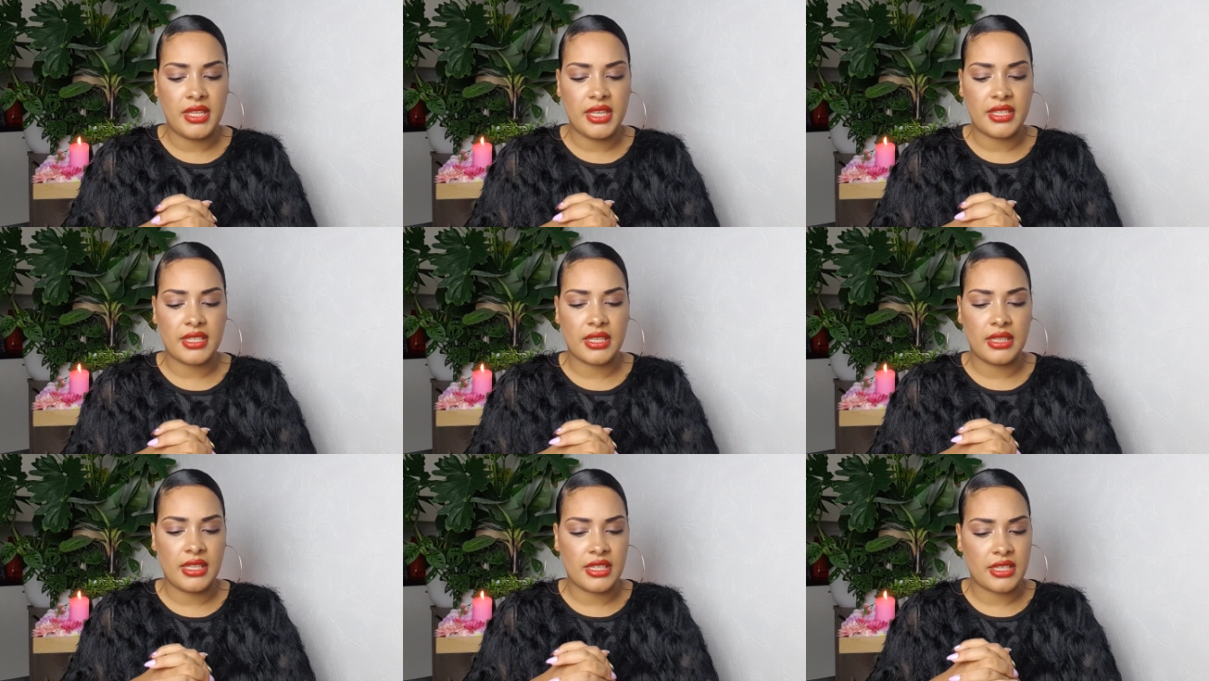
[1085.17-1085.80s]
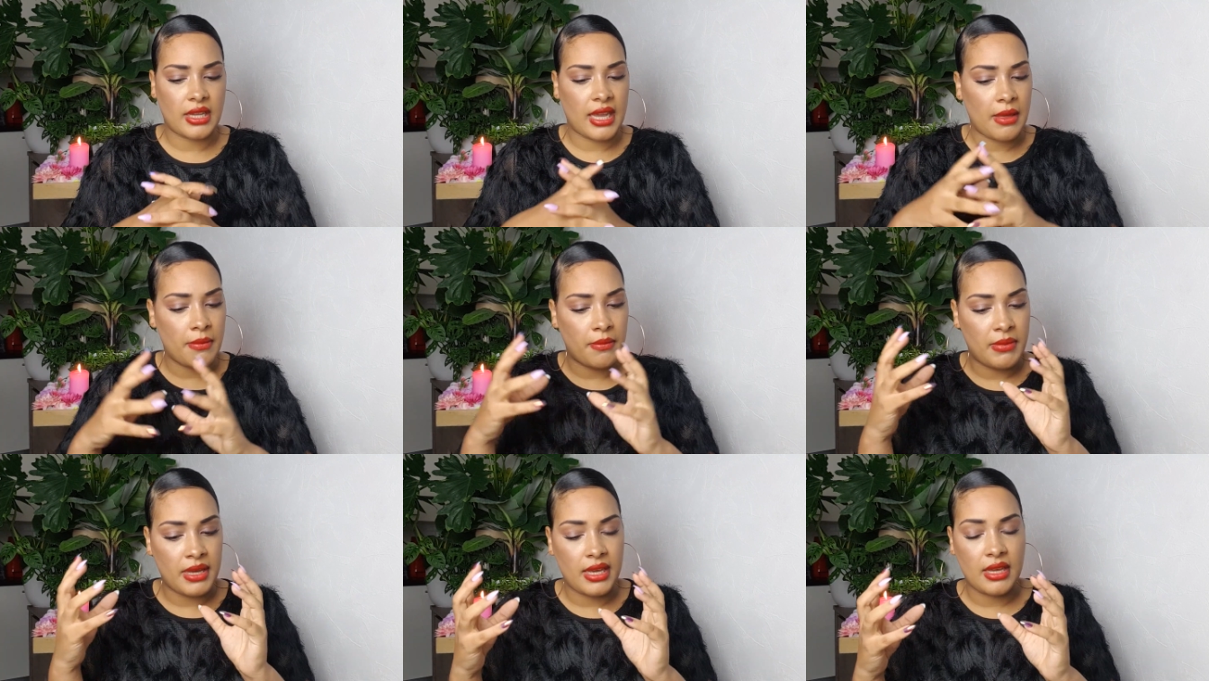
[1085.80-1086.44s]
this this
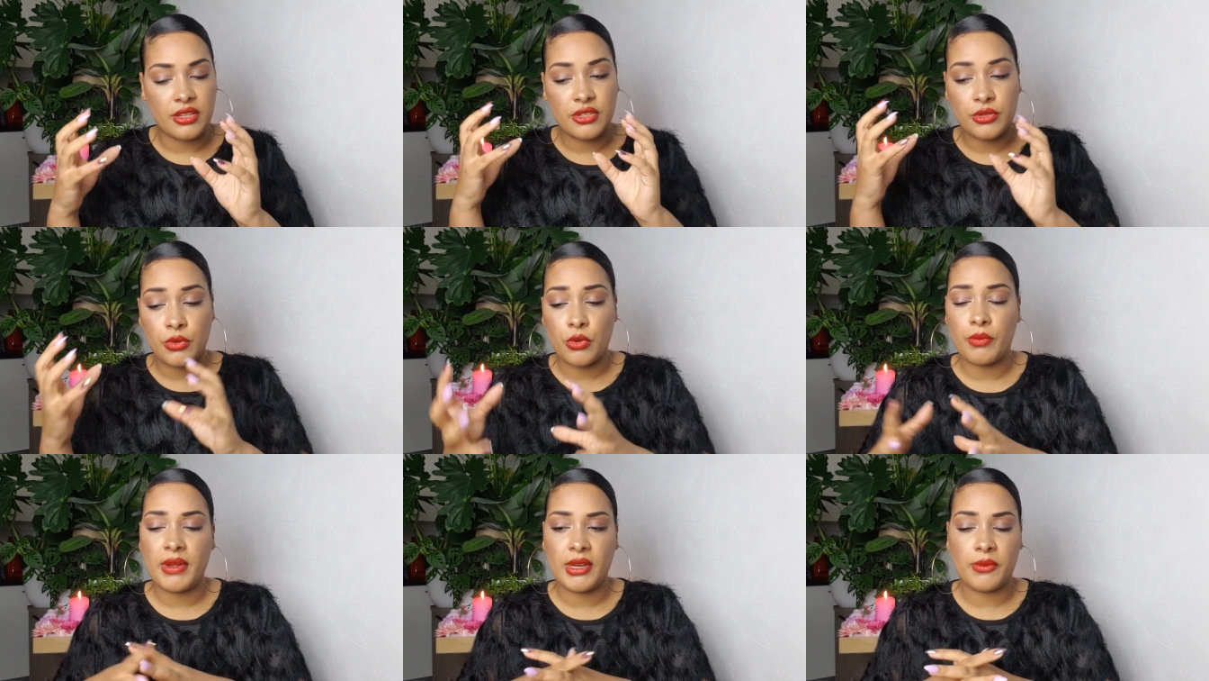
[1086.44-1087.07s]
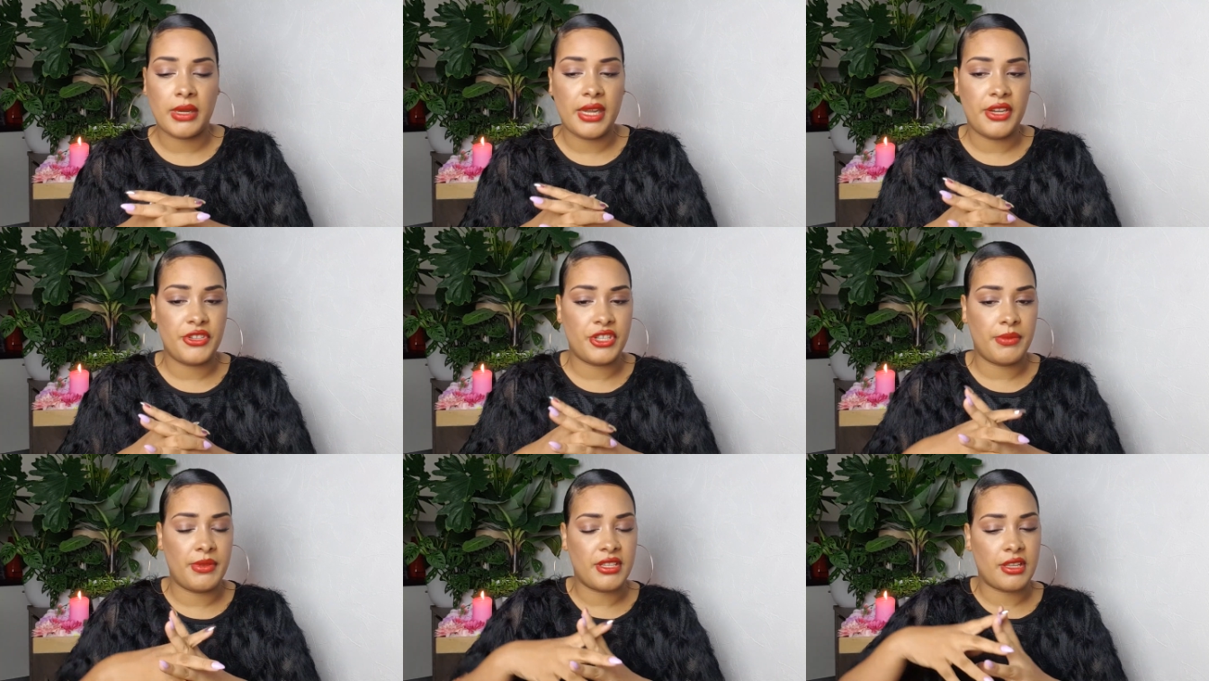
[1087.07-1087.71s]
can be a soulmate
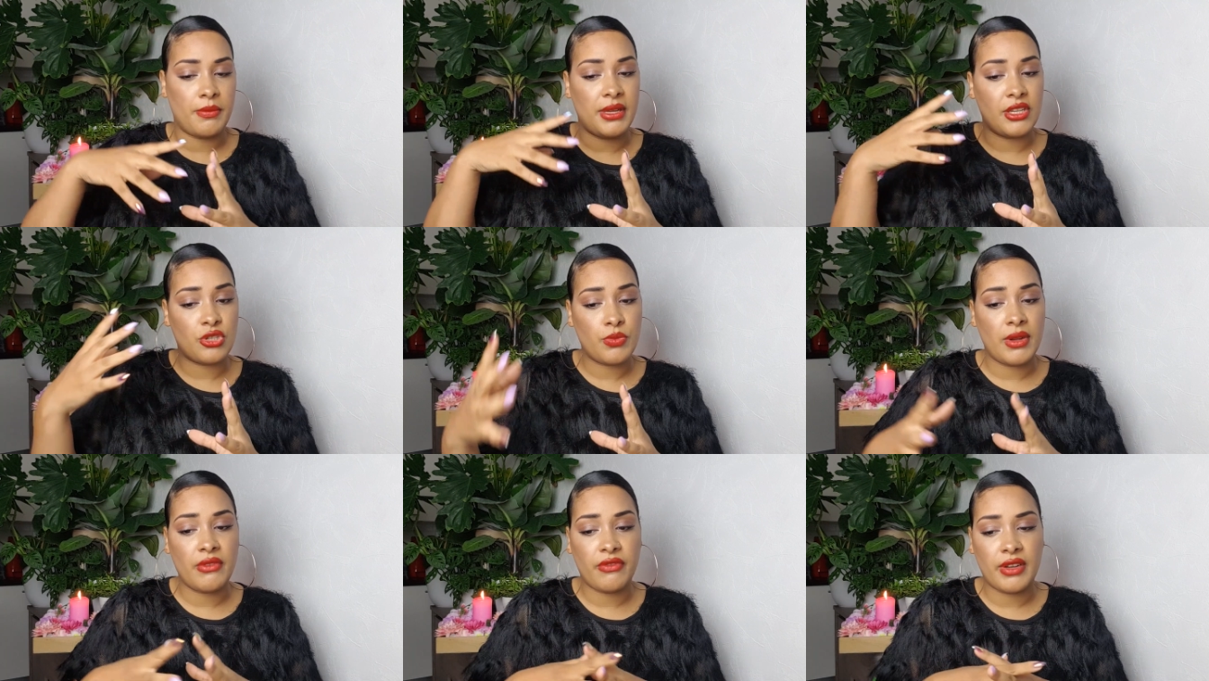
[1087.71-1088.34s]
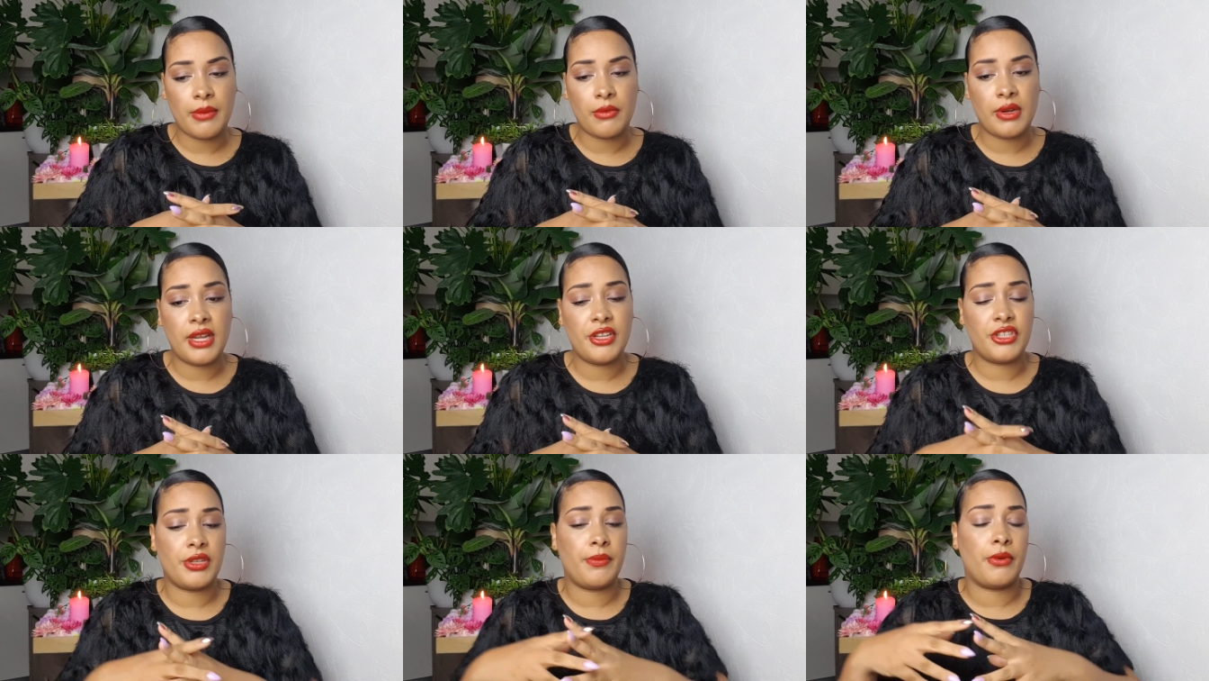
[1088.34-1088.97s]
relationship this could be a twin flame
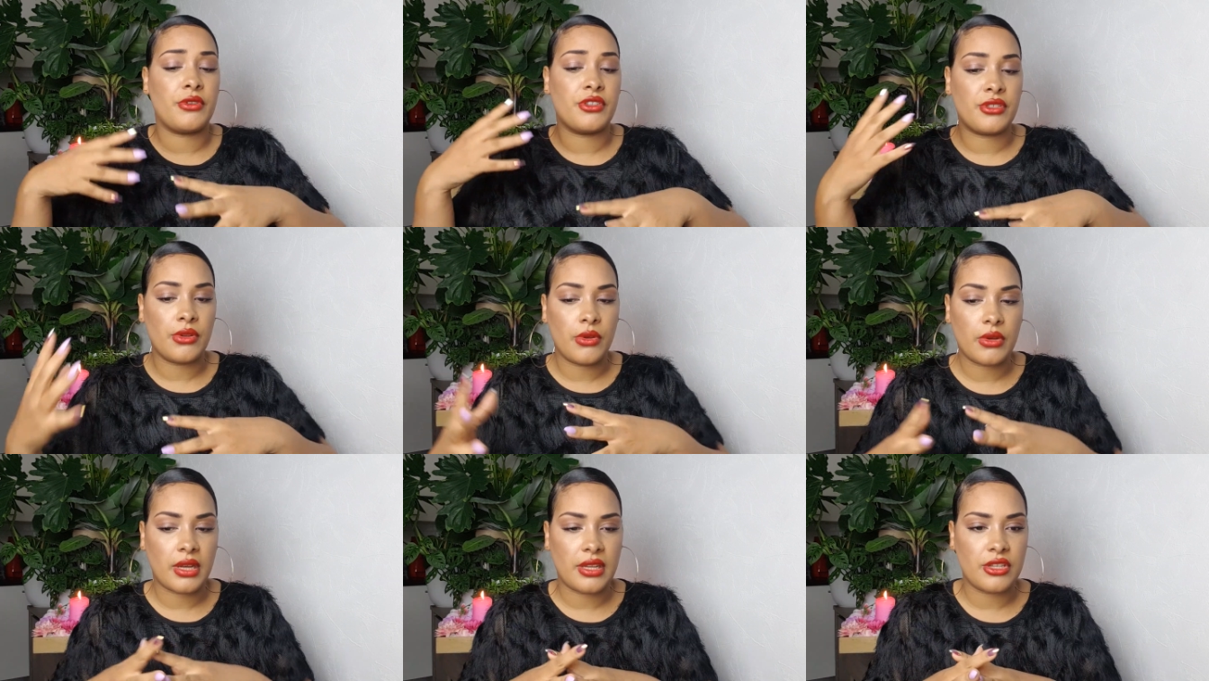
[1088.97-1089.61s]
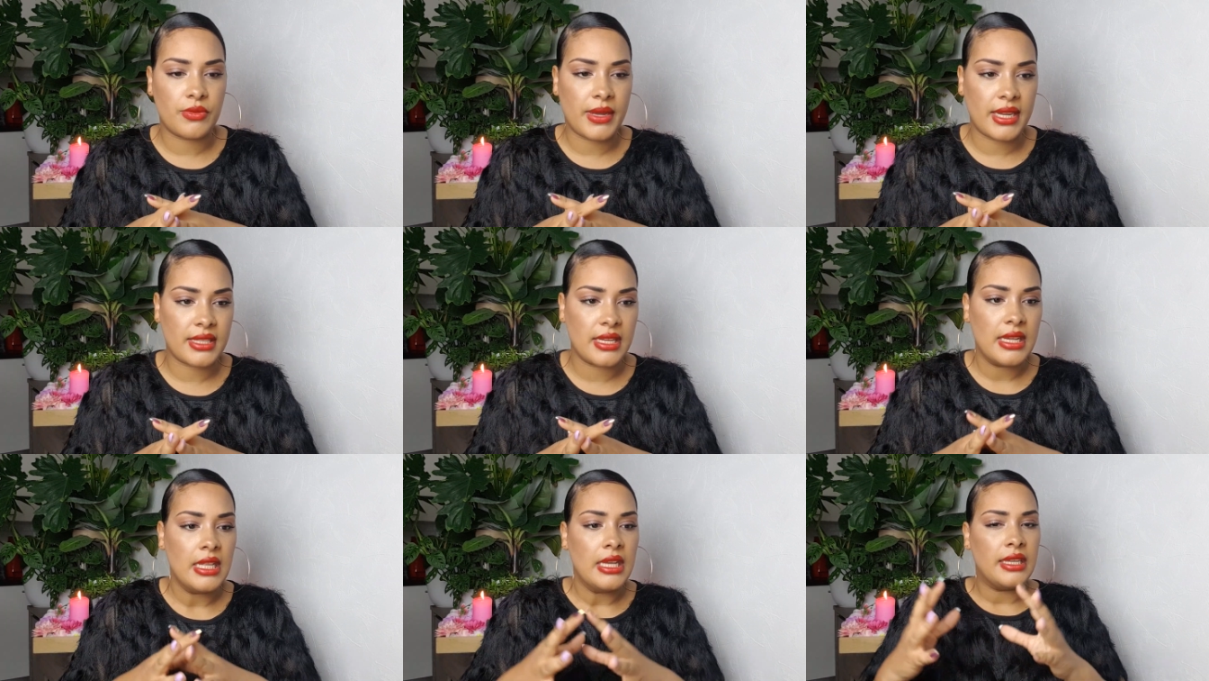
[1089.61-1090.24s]
relationship or a soul
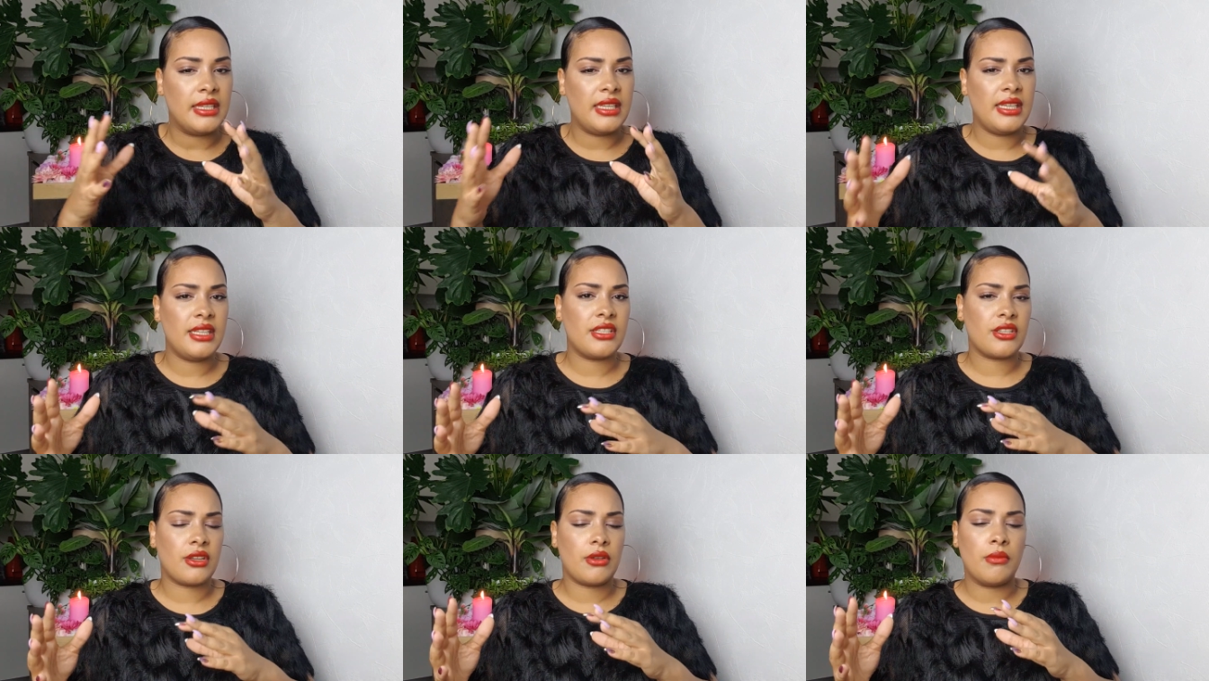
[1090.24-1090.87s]
contract these